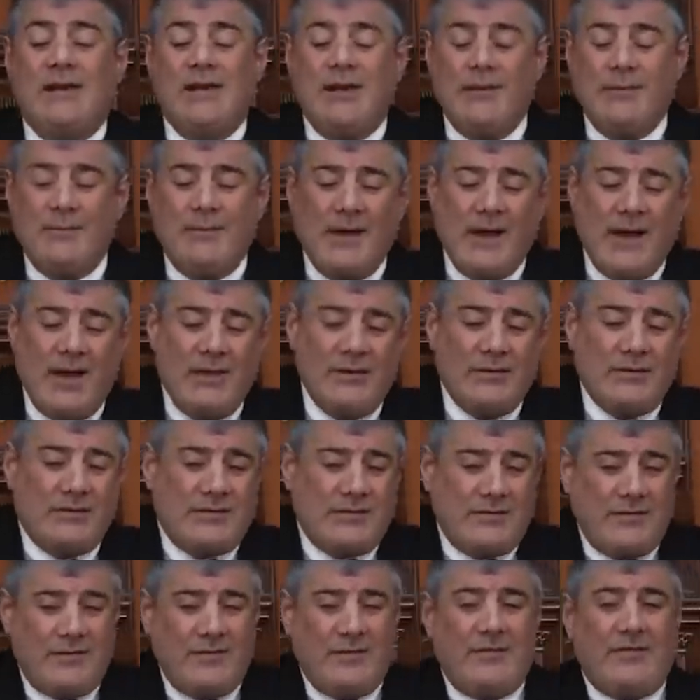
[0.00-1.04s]
about
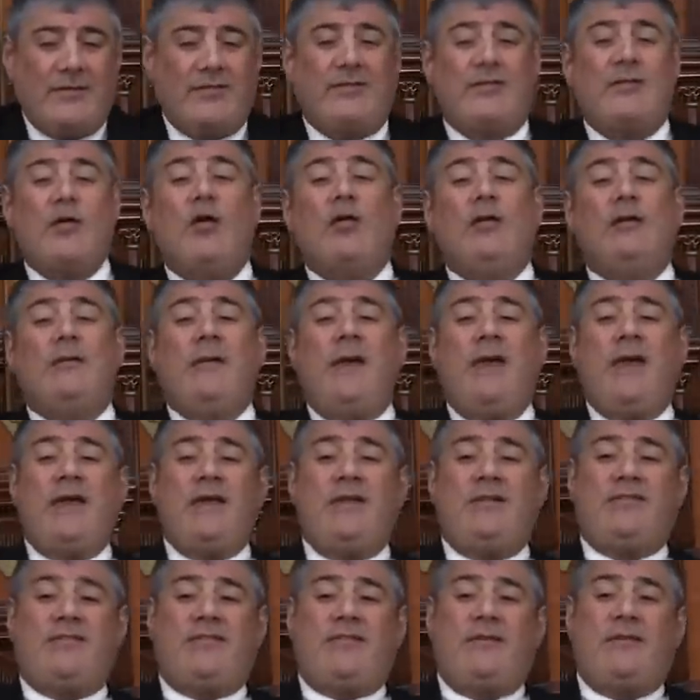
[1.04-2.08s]

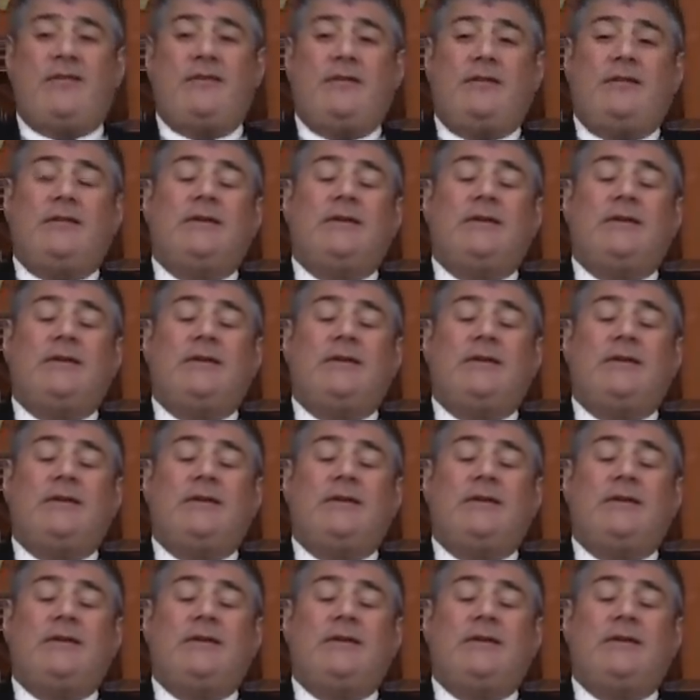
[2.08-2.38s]
soulmates